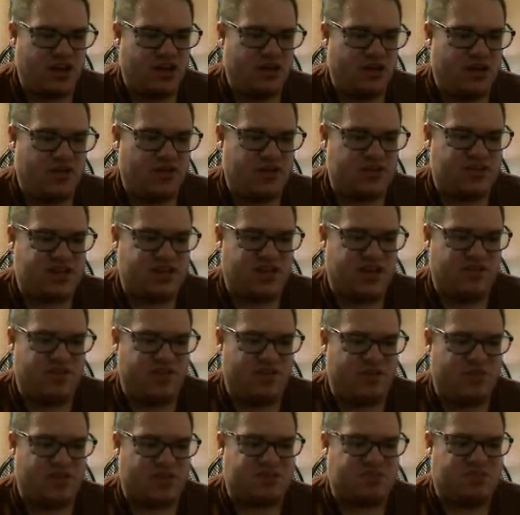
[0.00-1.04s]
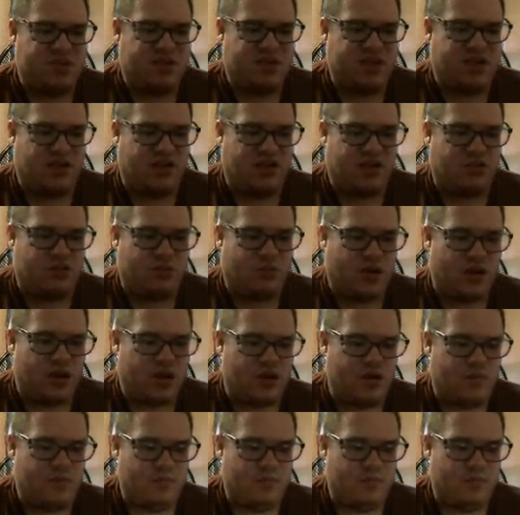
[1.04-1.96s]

The TV must be the only one.